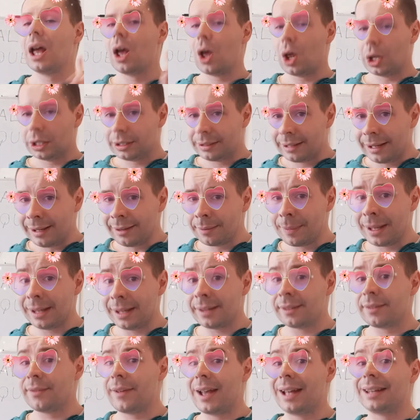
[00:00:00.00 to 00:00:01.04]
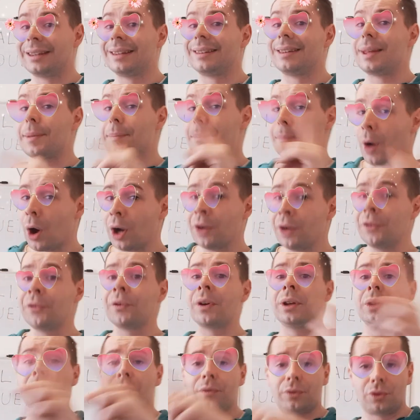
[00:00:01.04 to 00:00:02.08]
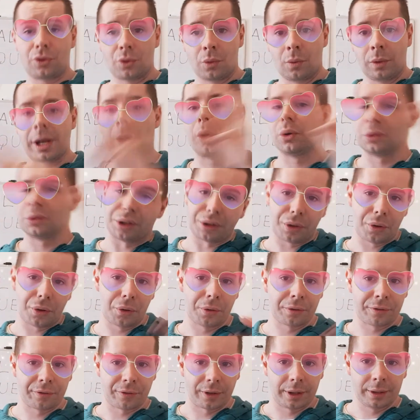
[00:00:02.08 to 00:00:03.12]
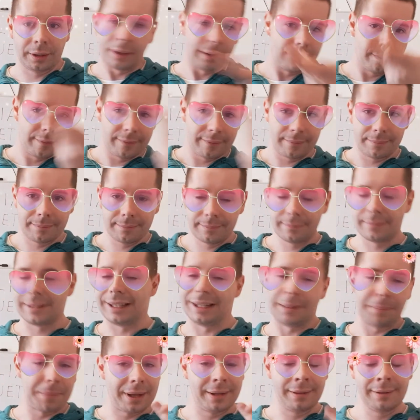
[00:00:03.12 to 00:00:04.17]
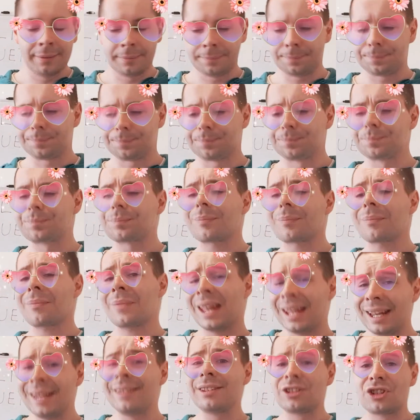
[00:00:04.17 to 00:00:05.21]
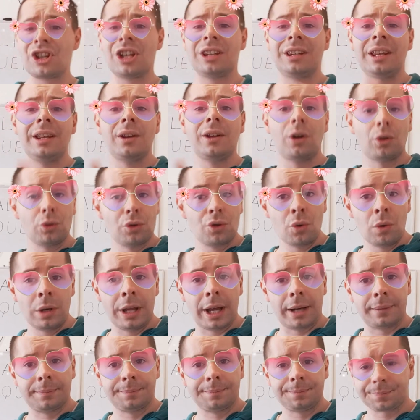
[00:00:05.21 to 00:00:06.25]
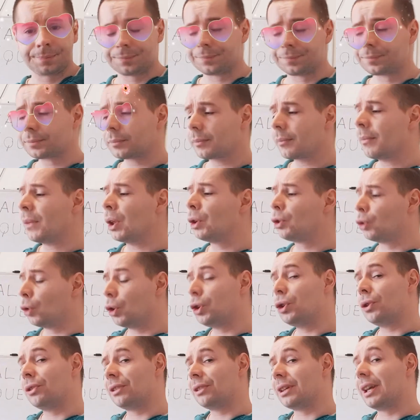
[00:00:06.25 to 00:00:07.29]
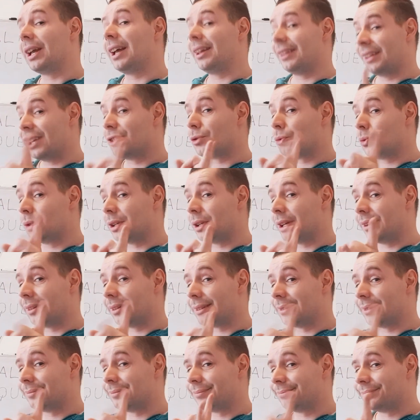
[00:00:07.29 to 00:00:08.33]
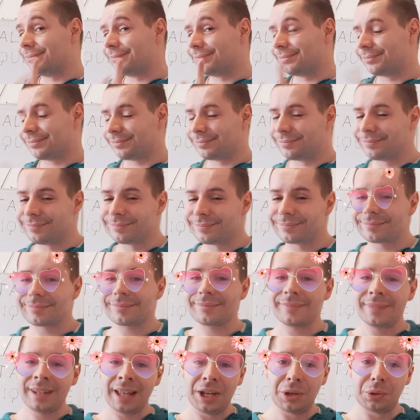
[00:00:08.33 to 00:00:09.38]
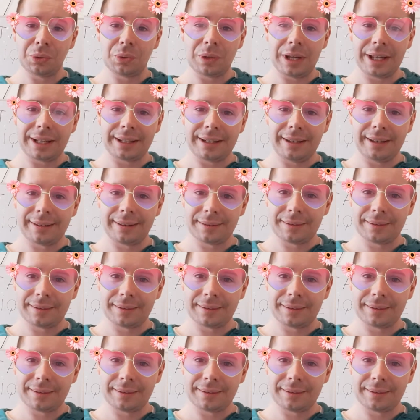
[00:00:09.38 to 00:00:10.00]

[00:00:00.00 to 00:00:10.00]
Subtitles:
this means that the boyfriend of Julia, or the girlfriend, it depends, is cheating on Julia. So you say, yeah, Julia is, you do like this.